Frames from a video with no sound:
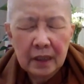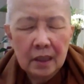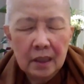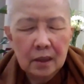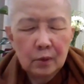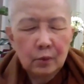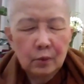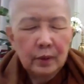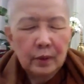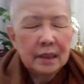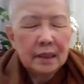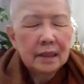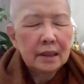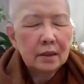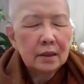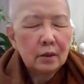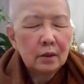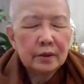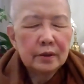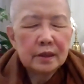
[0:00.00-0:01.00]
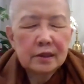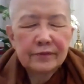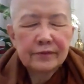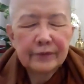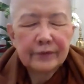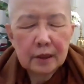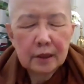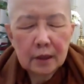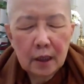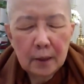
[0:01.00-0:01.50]
and why are all these
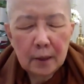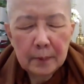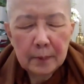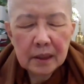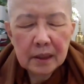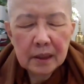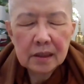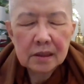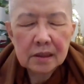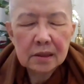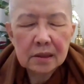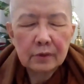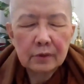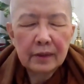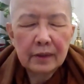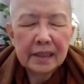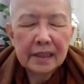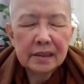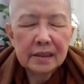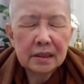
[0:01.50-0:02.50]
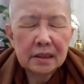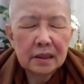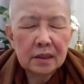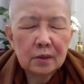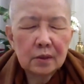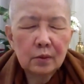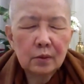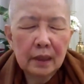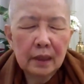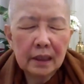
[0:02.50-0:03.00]
phenomena
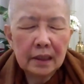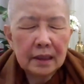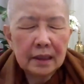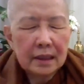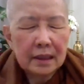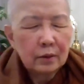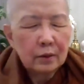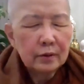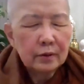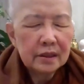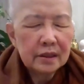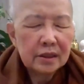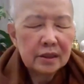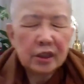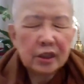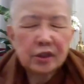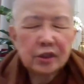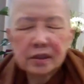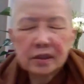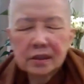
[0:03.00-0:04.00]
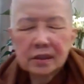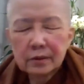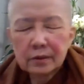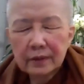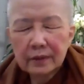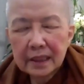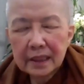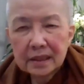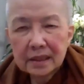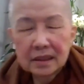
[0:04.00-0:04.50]
arising, why are all these changes
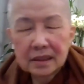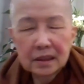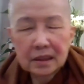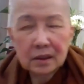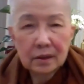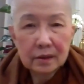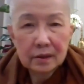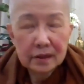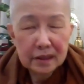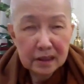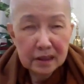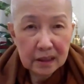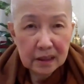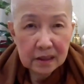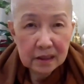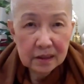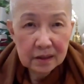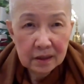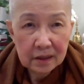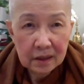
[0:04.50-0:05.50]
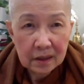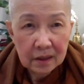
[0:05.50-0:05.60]
arising, all these things.